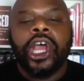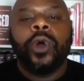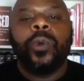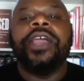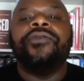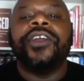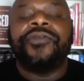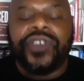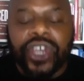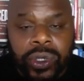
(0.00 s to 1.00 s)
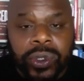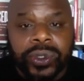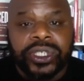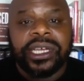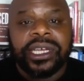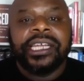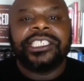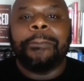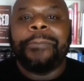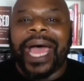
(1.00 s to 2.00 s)
we refuse
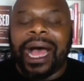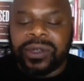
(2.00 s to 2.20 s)
to bow